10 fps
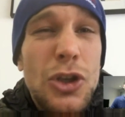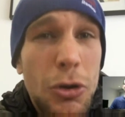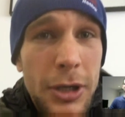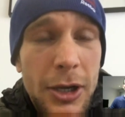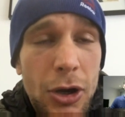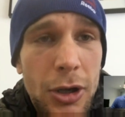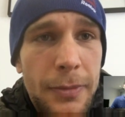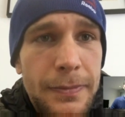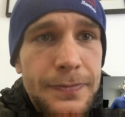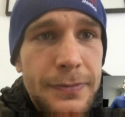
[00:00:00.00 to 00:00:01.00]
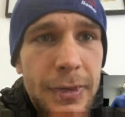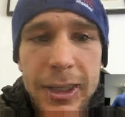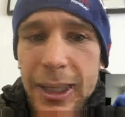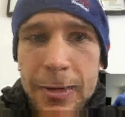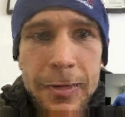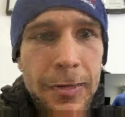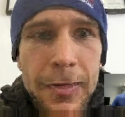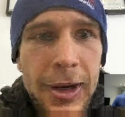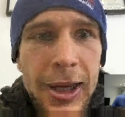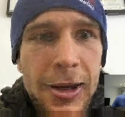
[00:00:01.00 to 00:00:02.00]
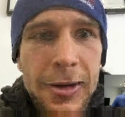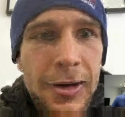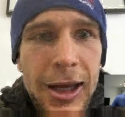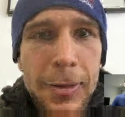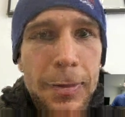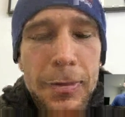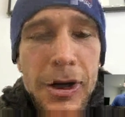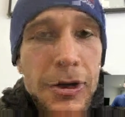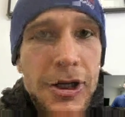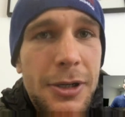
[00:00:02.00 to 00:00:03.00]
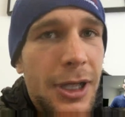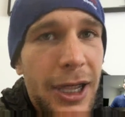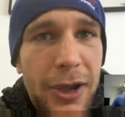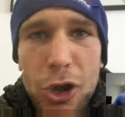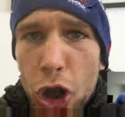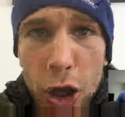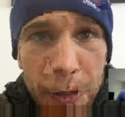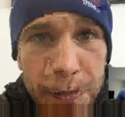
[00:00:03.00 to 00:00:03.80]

totally gone. like miracle, like gone.